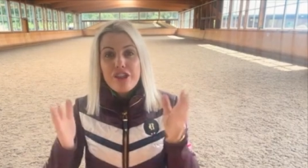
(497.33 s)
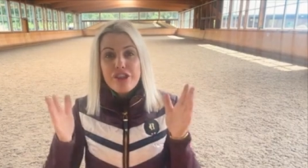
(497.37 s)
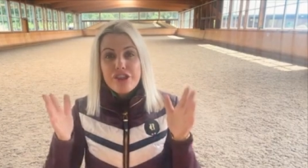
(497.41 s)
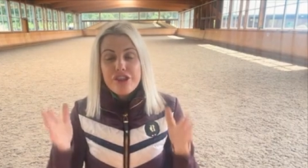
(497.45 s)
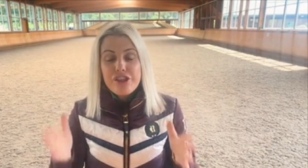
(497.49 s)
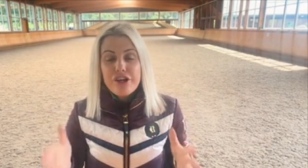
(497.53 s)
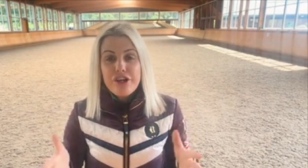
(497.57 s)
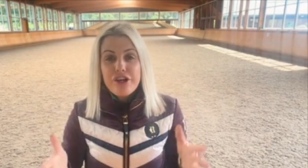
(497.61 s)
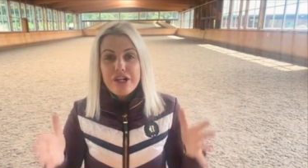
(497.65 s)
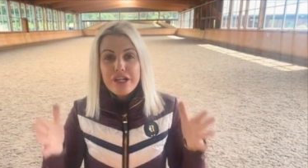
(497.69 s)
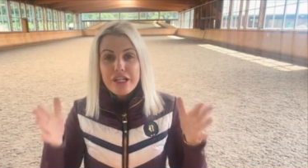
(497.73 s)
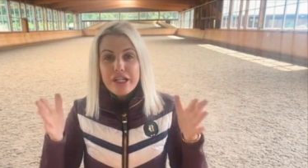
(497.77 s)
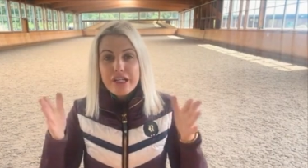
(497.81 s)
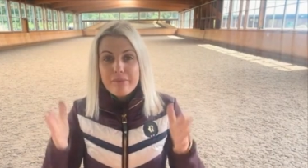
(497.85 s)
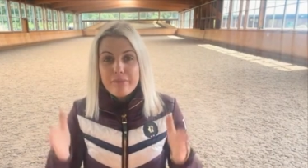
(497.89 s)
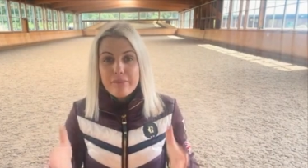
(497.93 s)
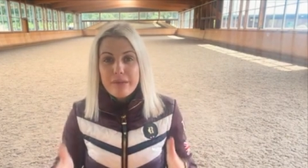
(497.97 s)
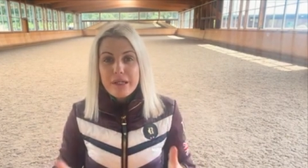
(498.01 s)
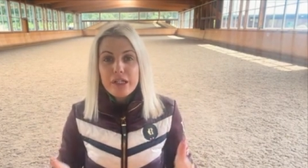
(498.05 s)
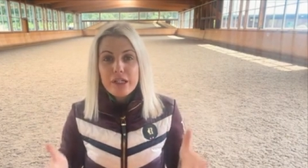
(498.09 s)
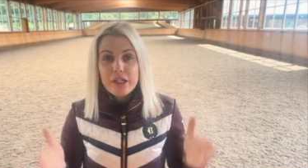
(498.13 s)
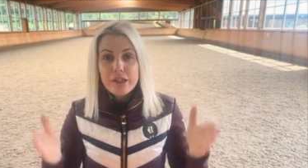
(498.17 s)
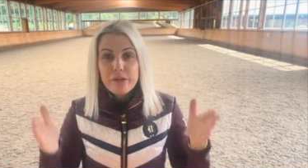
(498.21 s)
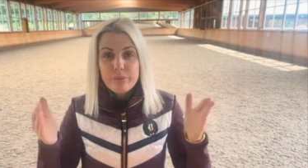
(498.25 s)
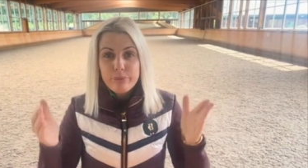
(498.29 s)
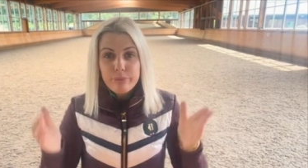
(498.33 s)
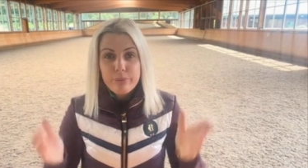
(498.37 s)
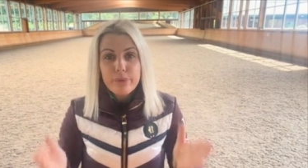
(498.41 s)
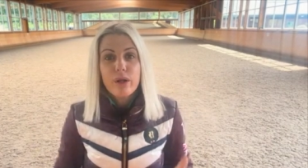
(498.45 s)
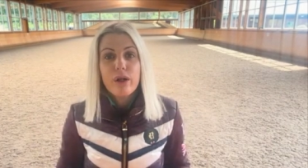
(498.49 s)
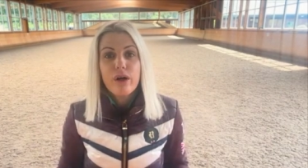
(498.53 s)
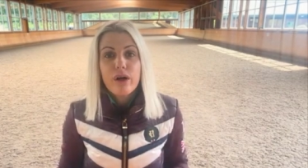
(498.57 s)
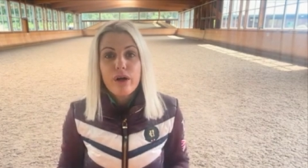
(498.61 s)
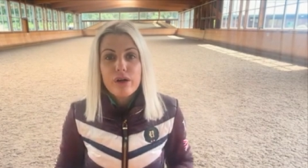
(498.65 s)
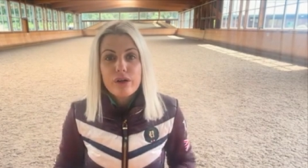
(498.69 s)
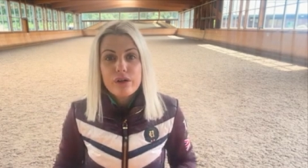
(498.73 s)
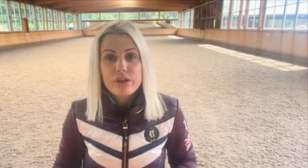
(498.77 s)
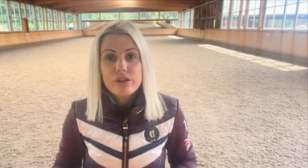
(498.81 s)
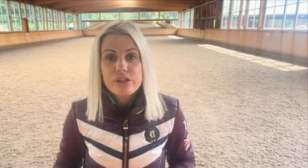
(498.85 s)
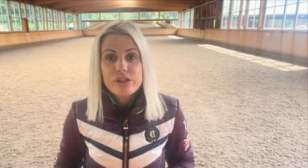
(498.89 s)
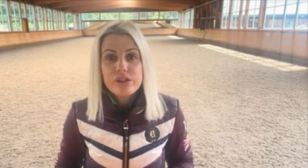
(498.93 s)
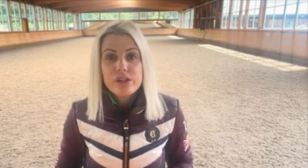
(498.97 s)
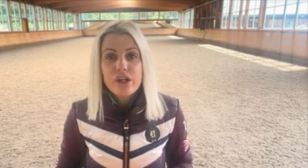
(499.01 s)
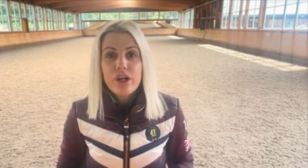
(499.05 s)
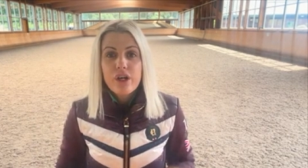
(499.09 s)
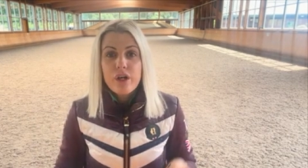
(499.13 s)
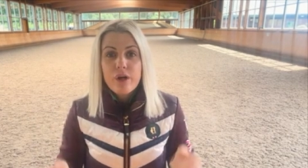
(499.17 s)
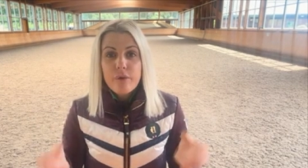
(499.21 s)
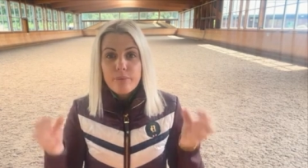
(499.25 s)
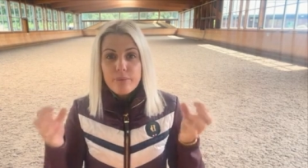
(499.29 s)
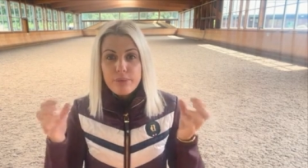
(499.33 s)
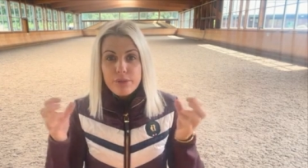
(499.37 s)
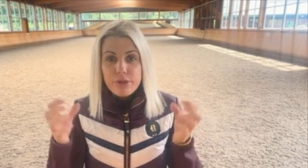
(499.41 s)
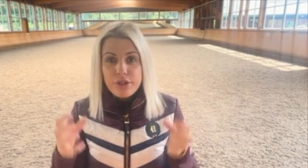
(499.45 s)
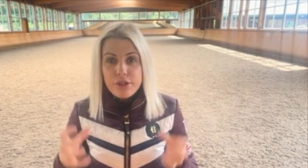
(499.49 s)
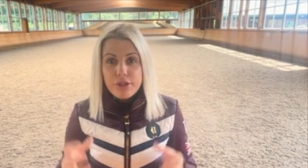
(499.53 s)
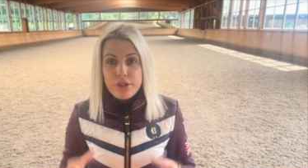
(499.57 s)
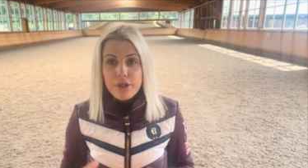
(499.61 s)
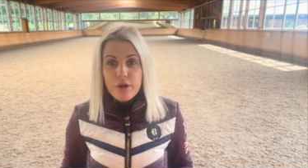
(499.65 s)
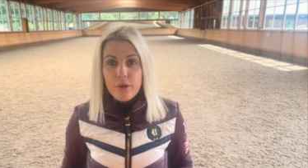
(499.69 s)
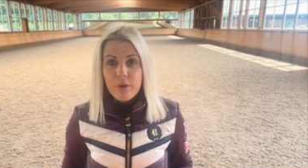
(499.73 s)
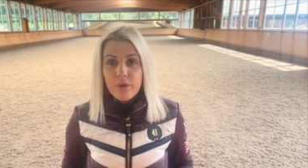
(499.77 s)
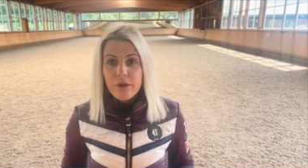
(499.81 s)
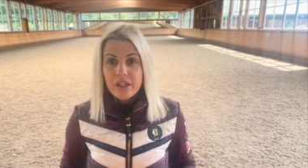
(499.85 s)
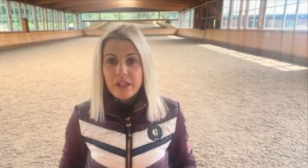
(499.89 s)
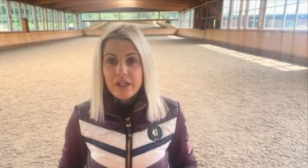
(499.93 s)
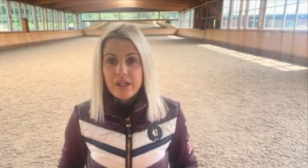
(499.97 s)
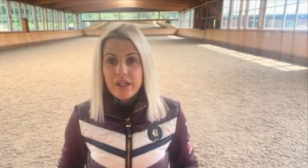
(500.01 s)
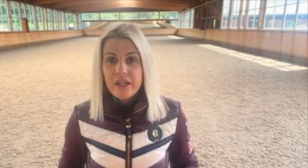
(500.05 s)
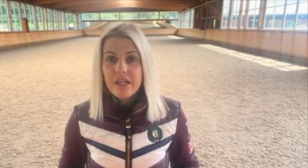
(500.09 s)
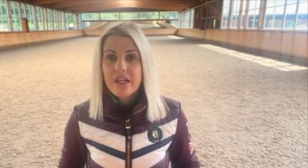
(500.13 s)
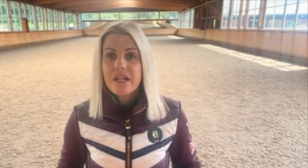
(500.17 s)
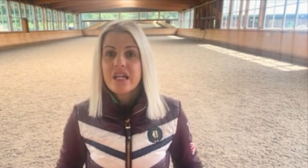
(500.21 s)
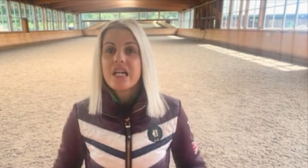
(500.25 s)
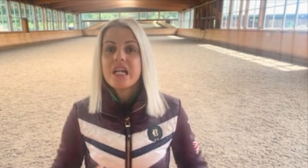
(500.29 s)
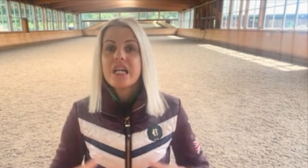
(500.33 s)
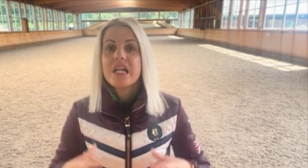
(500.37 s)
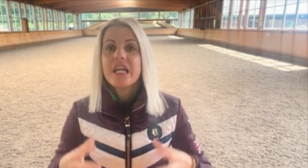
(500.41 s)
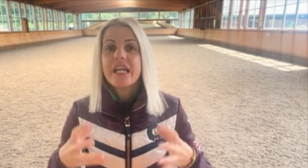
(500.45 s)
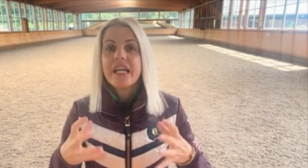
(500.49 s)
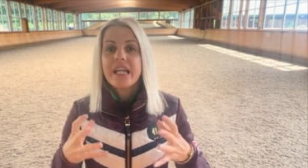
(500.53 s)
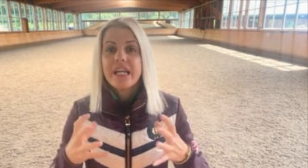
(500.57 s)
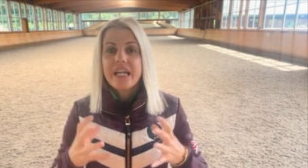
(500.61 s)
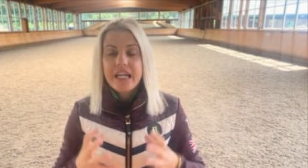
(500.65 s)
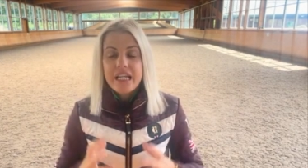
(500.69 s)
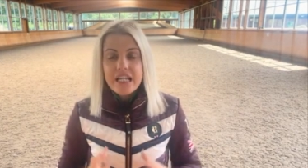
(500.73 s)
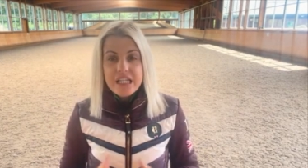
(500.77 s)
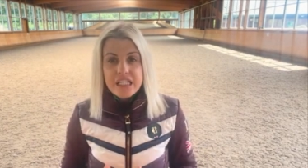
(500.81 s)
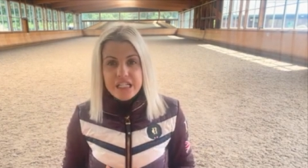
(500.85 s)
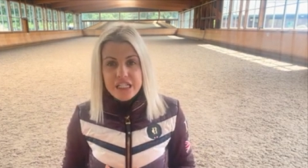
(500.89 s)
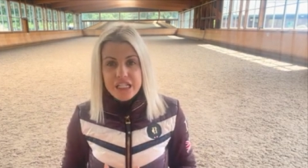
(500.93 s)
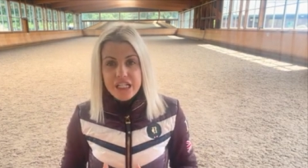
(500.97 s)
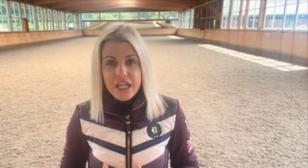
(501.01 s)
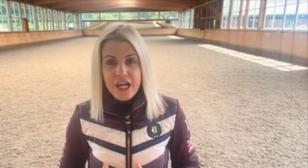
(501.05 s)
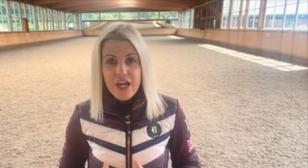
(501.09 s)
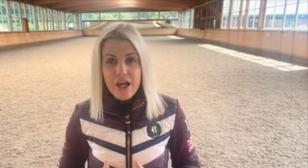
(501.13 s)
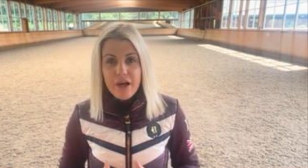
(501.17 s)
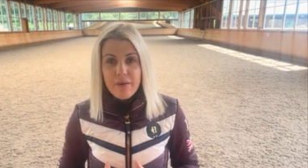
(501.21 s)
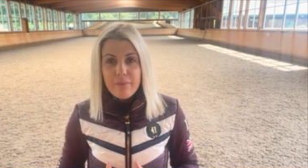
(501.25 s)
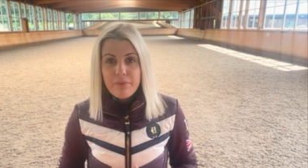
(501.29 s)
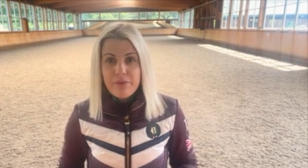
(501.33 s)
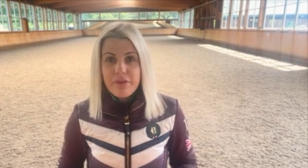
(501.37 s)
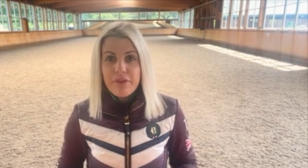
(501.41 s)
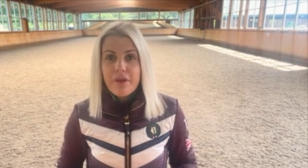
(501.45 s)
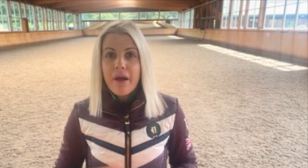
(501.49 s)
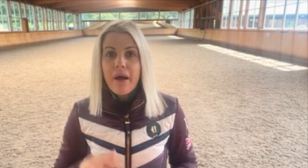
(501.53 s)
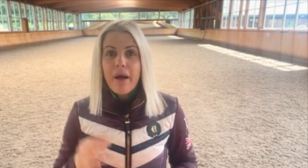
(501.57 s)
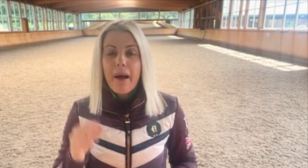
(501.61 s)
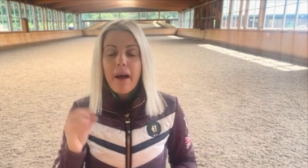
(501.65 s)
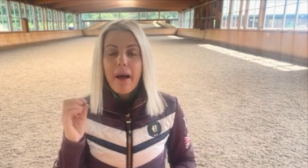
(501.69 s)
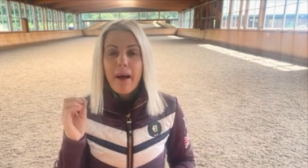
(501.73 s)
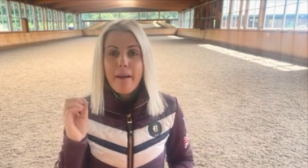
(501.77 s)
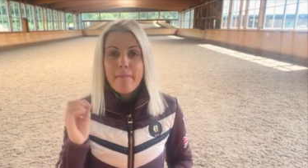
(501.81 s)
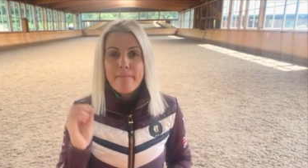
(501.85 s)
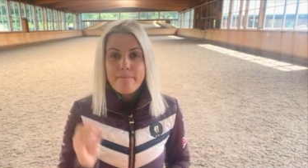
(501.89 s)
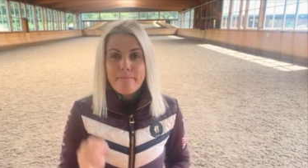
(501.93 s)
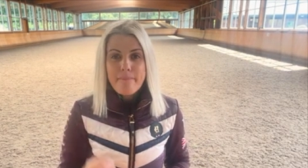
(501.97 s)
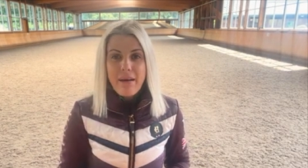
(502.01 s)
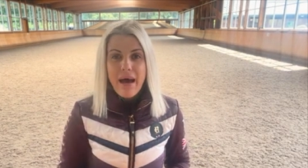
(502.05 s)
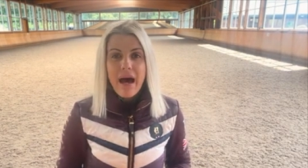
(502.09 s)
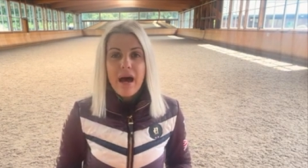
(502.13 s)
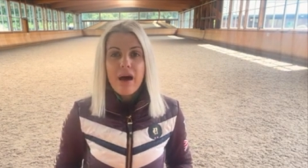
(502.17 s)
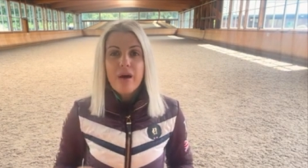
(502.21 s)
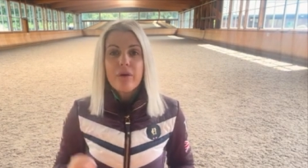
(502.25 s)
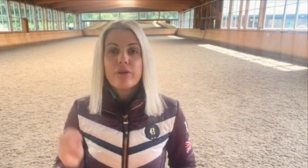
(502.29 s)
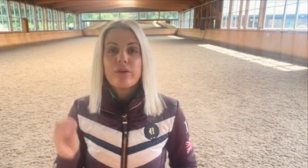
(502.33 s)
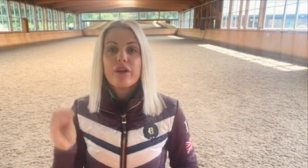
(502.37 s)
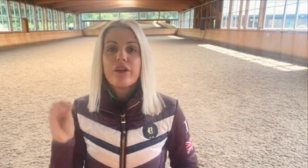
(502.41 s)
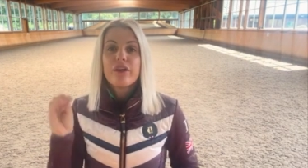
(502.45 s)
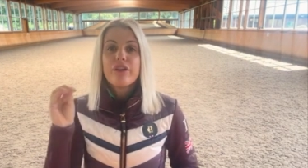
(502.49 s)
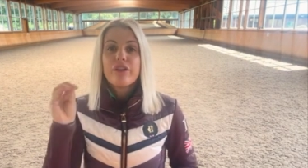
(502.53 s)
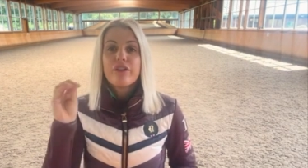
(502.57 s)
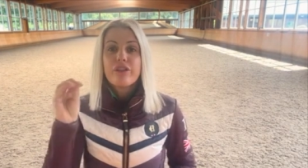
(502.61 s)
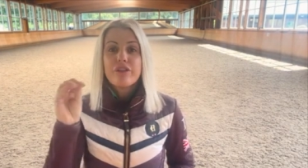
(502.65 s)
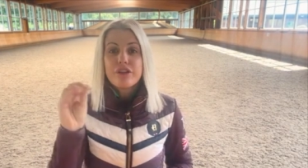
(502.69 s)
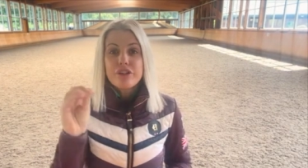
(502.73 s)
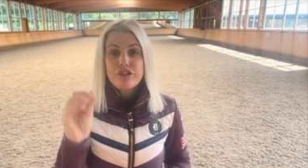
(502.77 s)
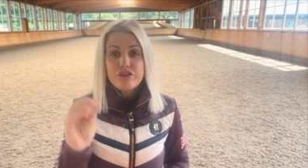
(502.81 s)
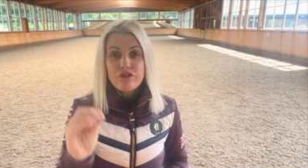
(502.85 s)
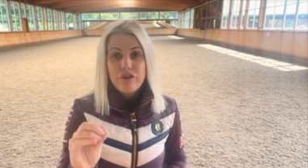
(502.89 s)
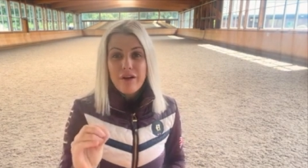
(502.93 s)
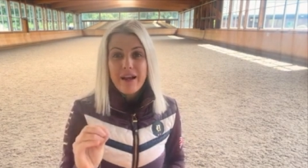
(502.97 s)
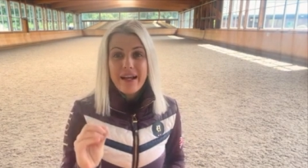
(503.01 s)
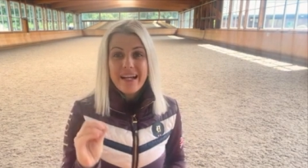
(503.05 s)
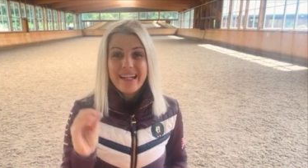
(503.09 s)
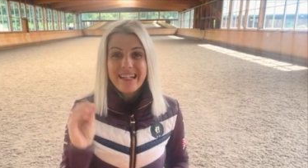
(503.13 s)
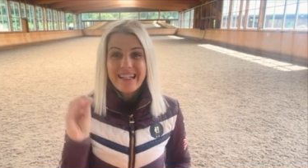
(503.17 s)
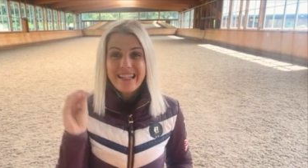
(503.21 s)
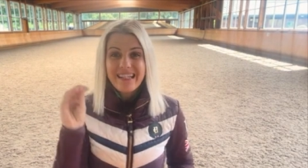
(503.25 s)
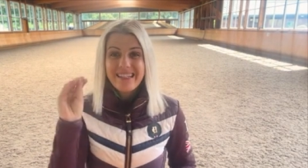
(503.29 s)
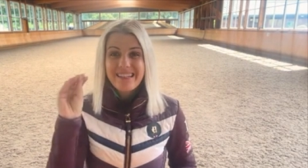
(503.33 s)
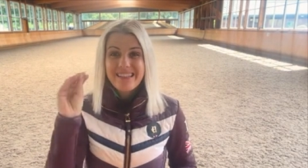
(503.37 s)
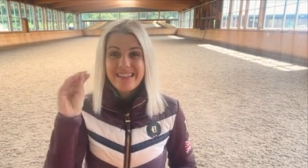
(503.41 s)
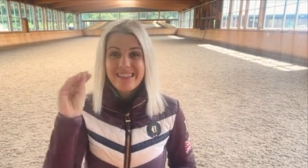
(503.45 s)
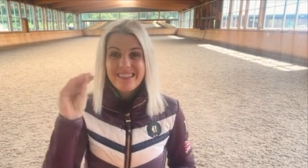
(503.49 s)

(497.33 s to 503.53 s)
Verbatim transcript: 30-minute blocks, purely in depth about the training